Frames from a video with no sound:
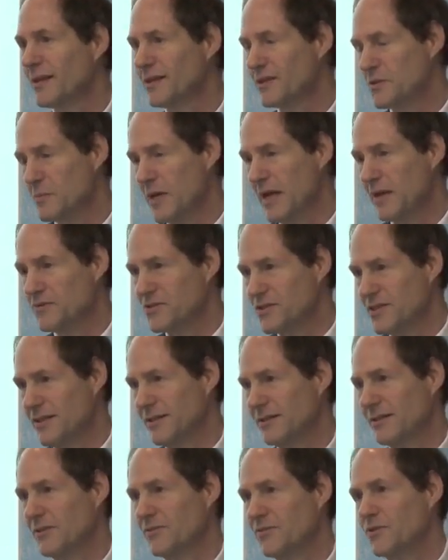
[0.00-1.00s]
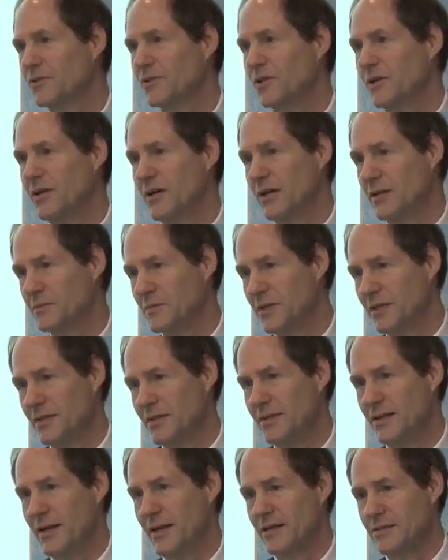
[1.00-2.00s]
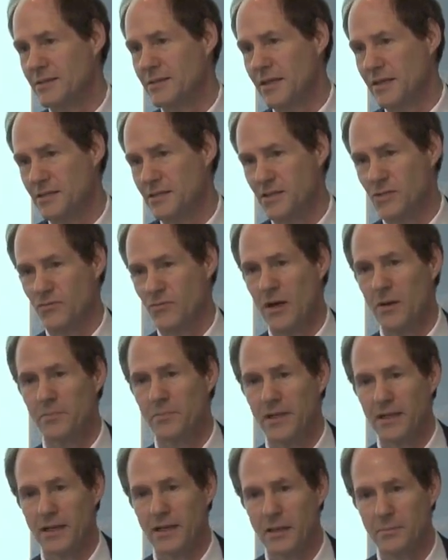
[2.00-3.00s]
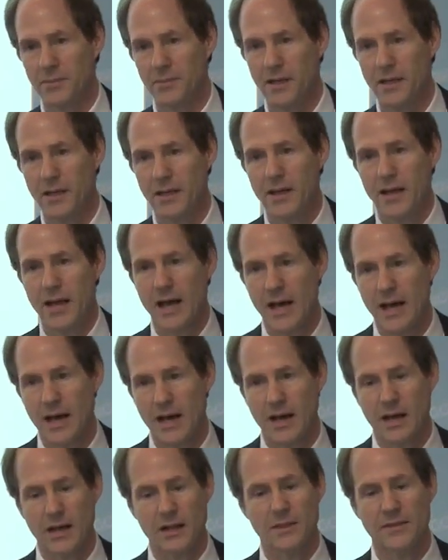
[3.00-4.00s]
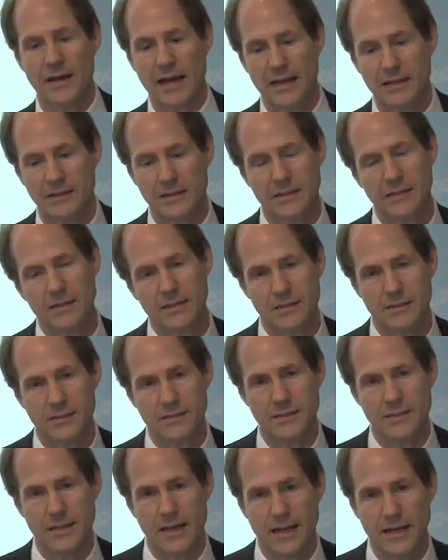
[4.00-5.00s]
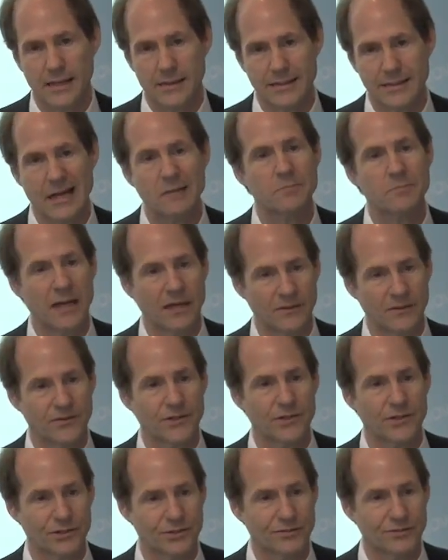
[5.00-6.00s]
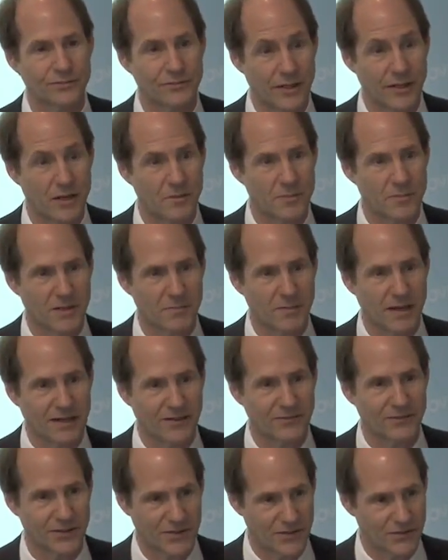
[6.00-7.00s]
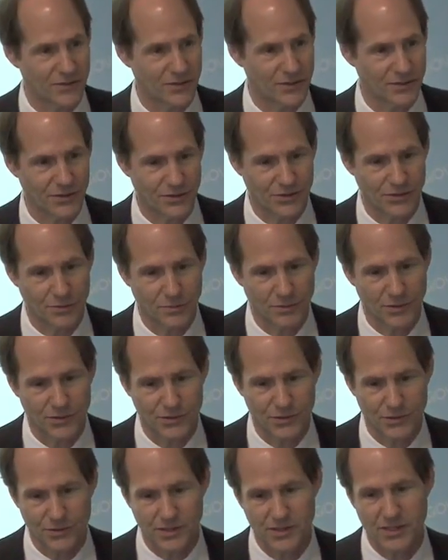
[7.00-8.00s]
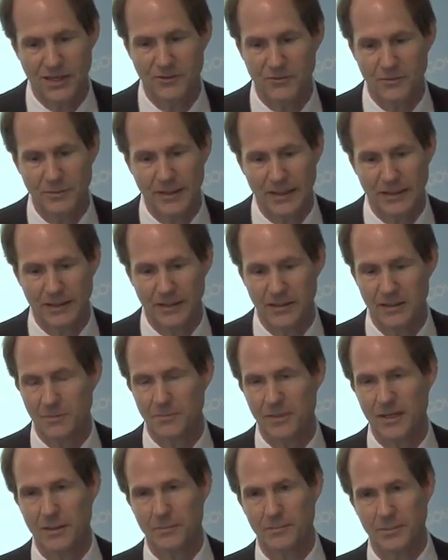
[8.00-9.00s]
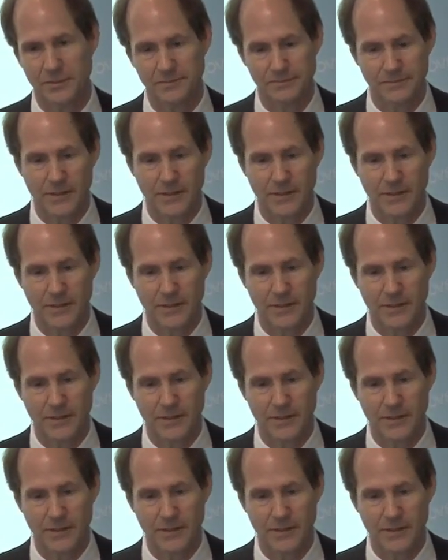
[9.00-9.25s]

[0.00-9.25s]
You may have seen that fuel economy in the United States is ramping up. That is net beneficial, very big benefits for consumers who are saving money at the pump.